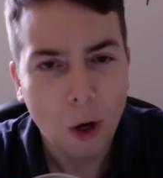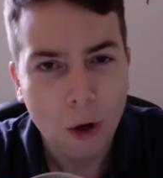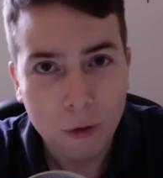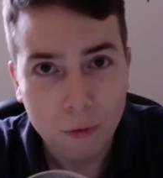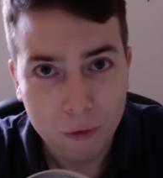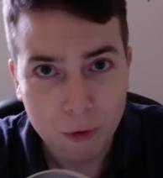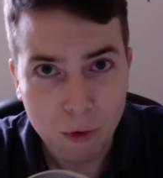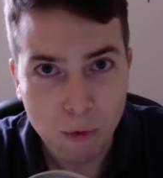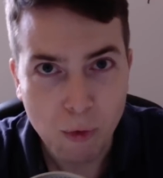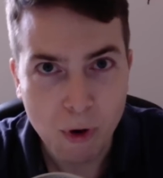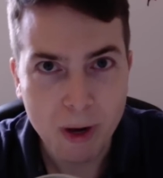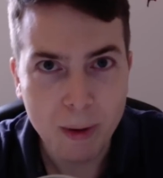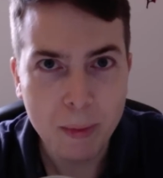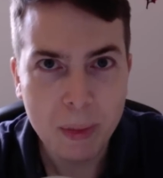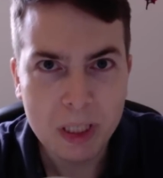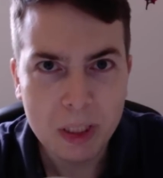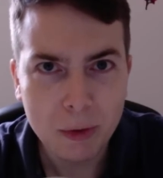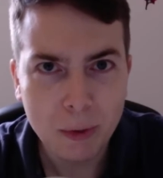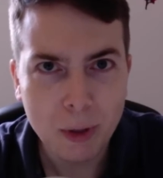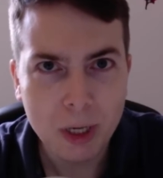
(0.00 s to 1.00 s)
If you read
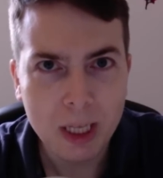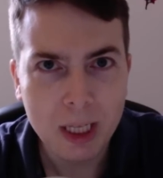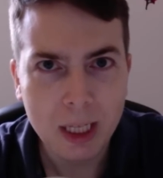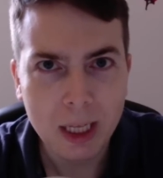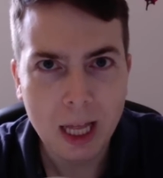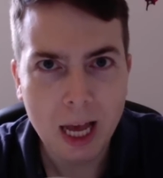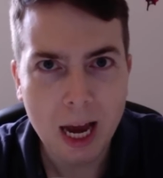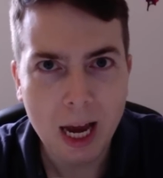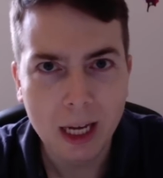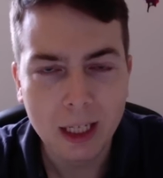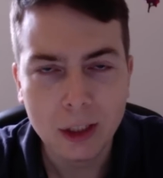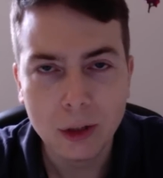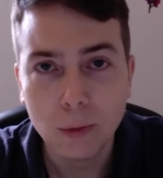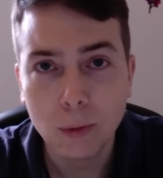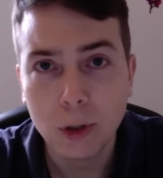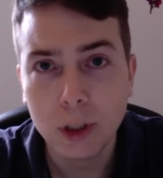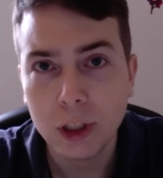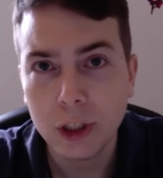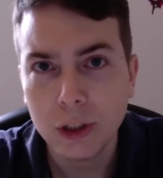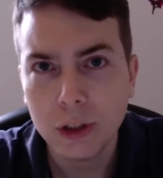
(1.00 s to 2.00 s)
between the lines,
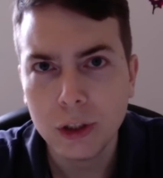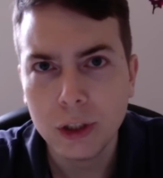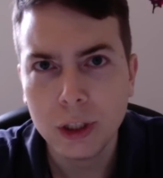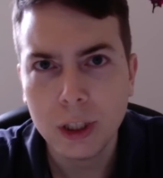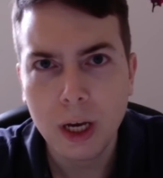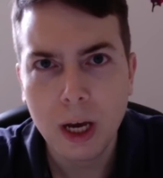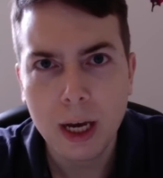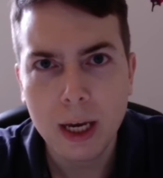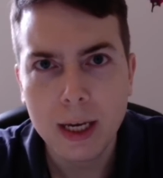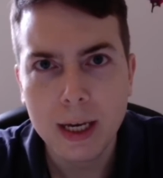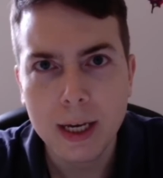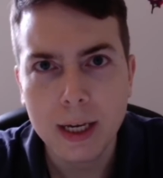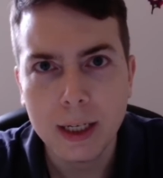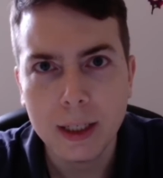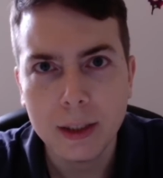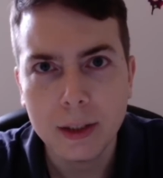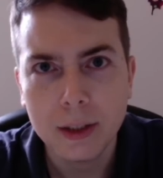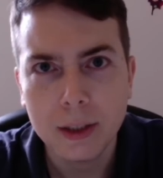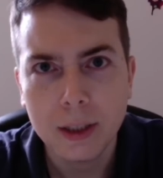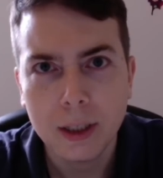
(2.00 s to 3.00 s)
what she'll say
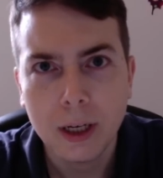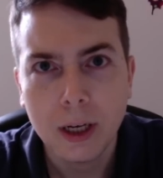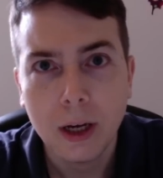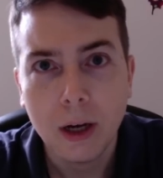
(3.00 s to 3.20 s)
is,